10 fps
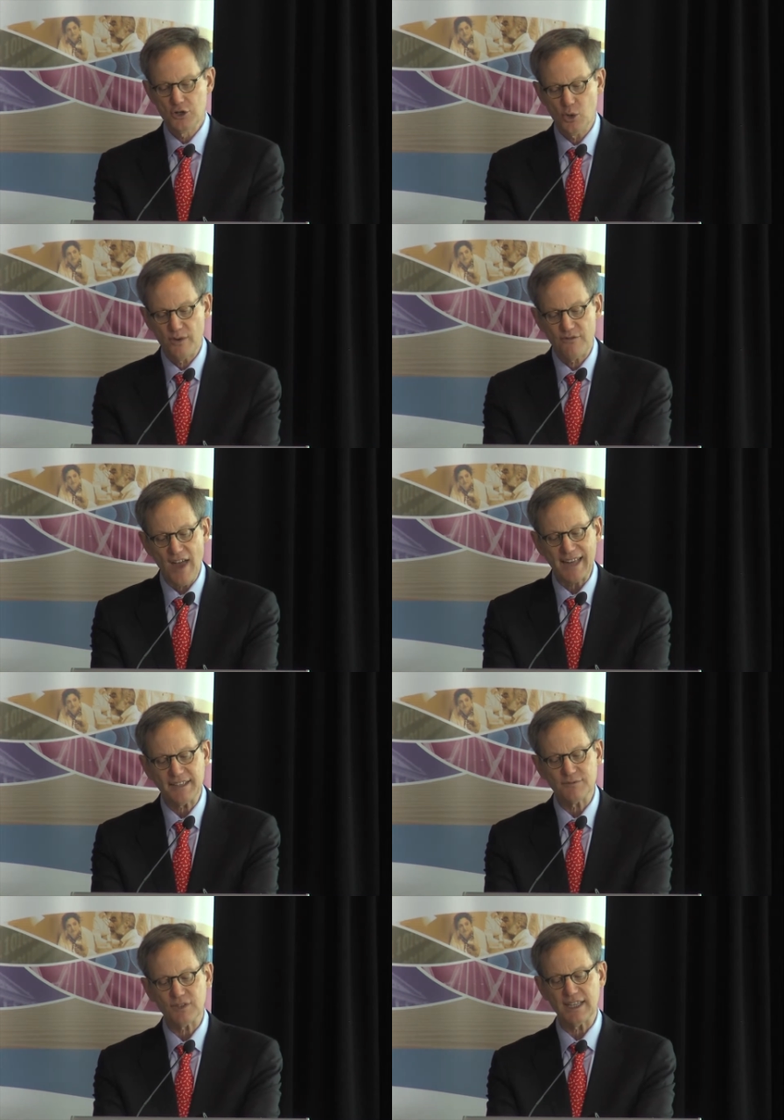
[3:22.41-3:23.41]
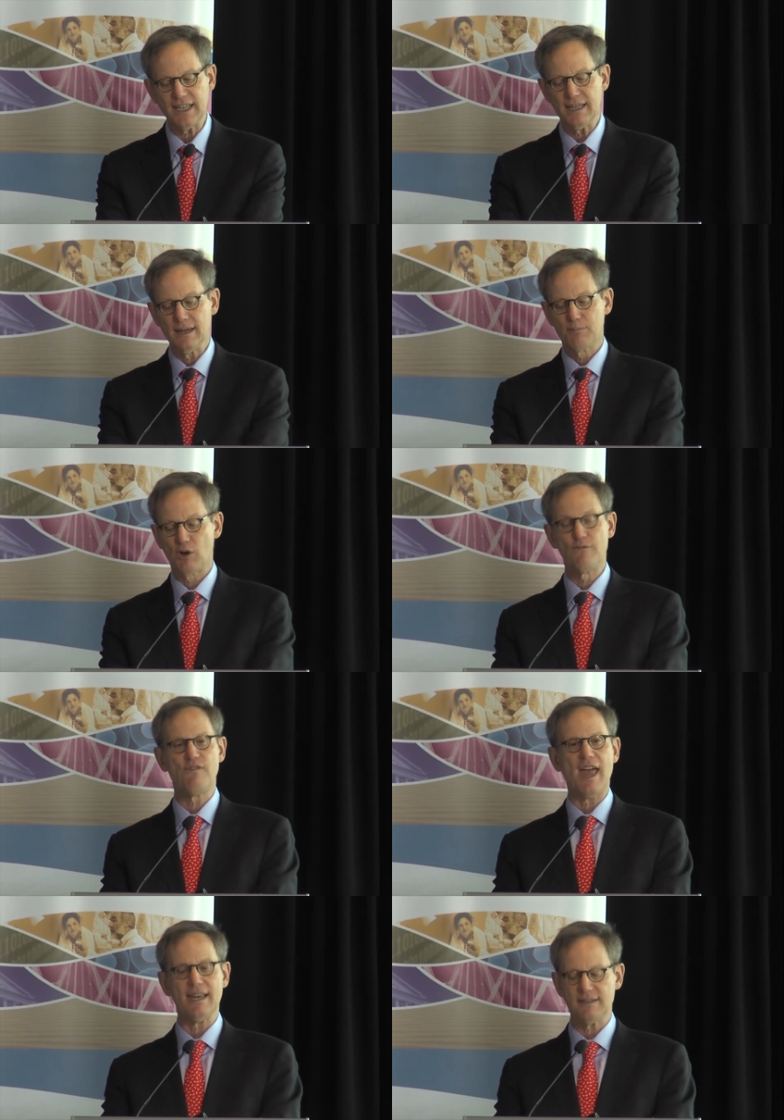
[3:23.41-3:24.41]
To effectively
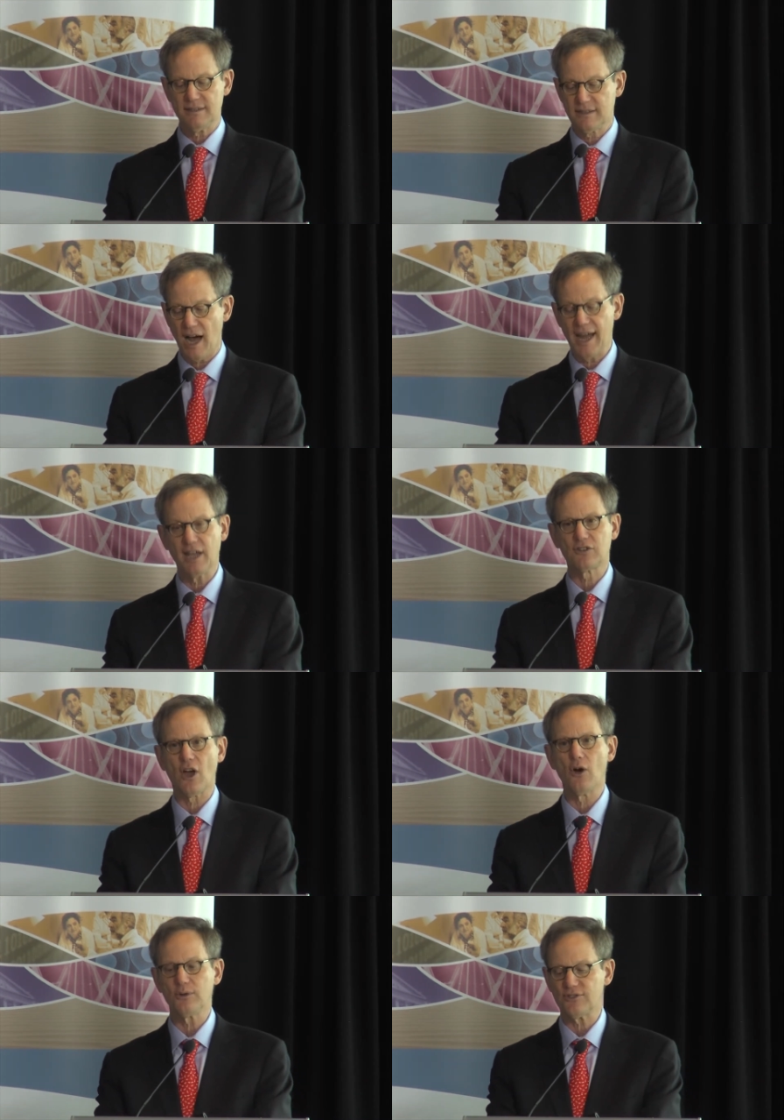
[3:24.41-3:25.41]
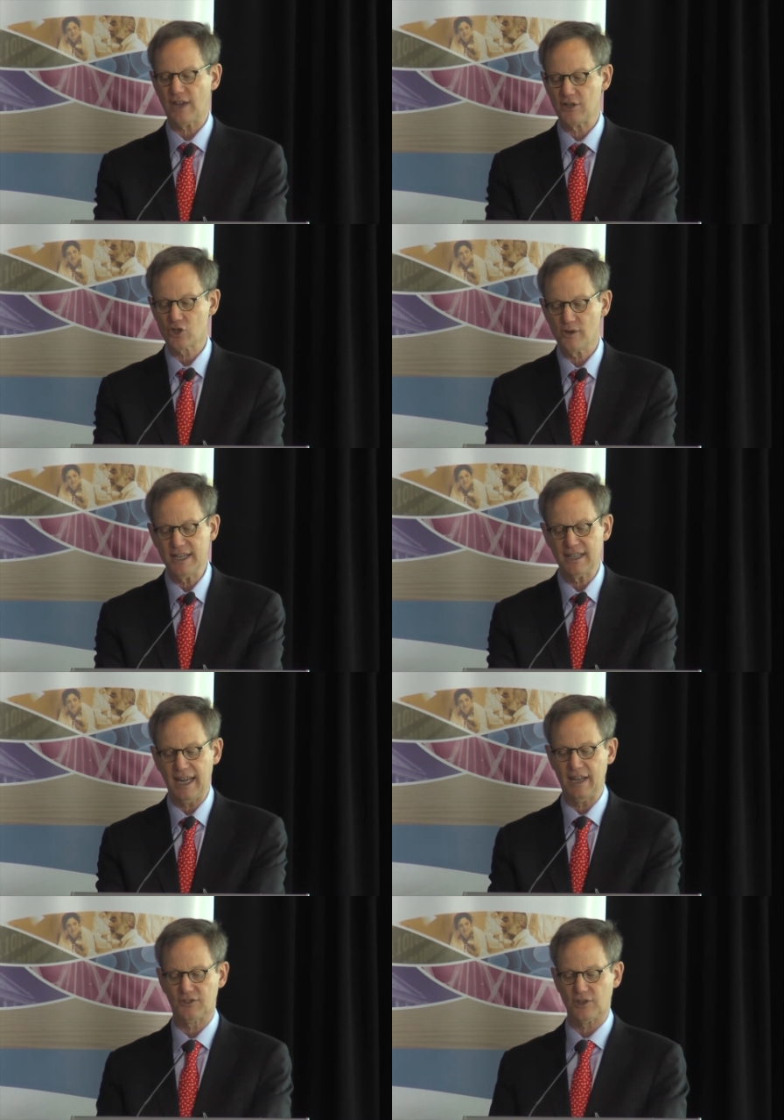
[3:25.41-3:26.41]
prevent, diagnose, and treat
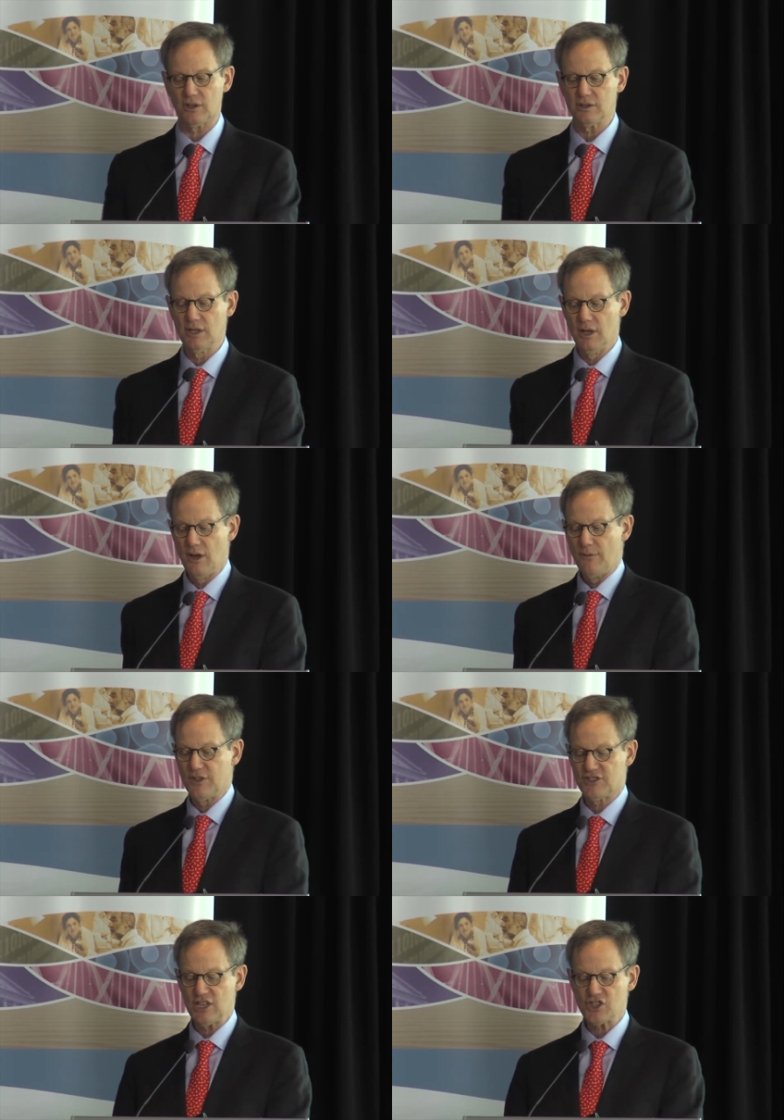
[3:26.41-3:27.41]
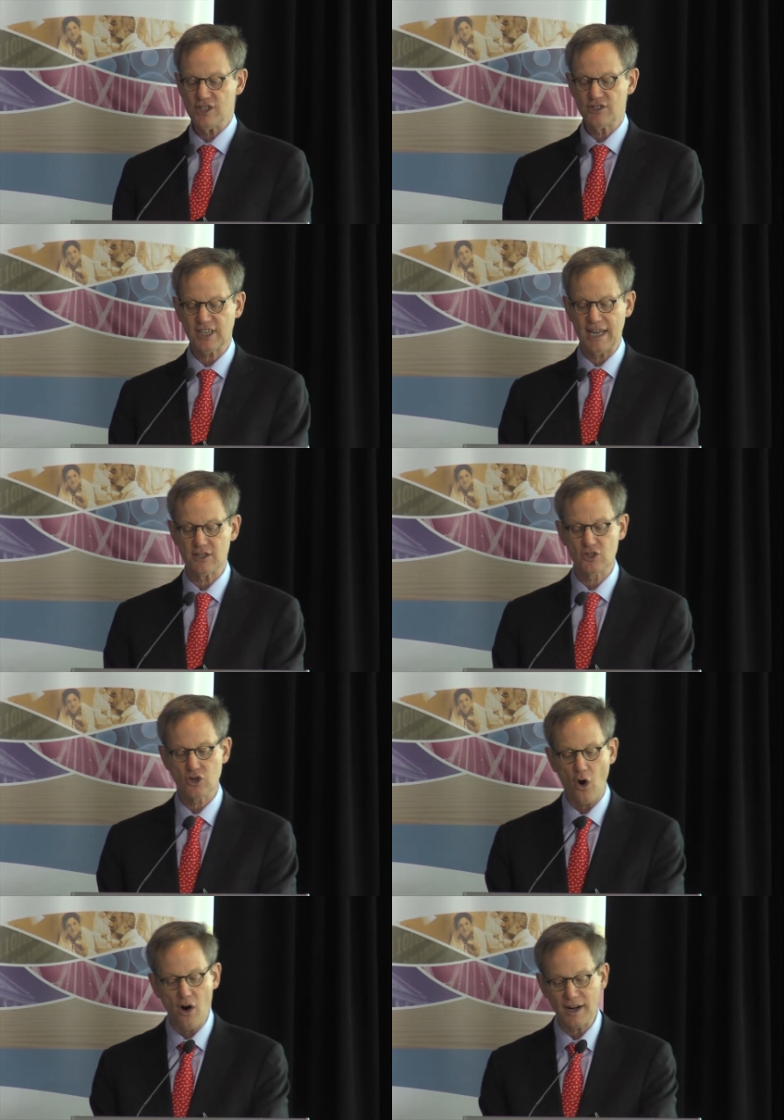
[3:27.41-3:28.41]
cancer, physicians can
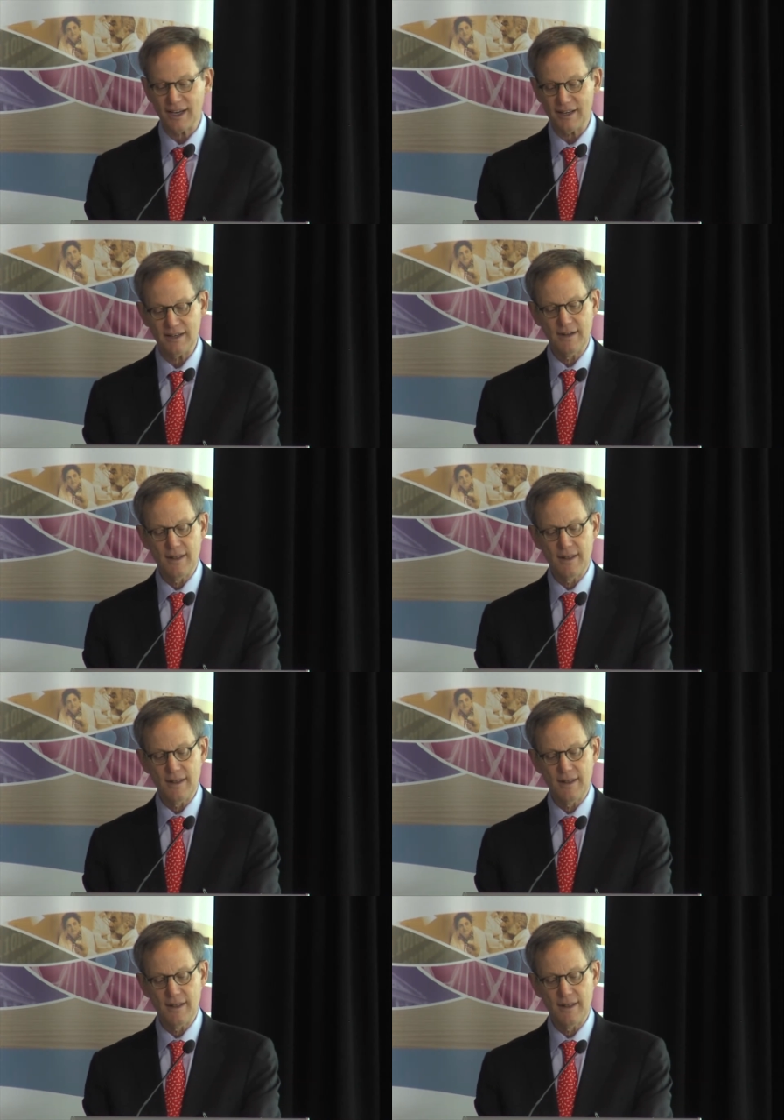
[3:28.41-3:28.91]
target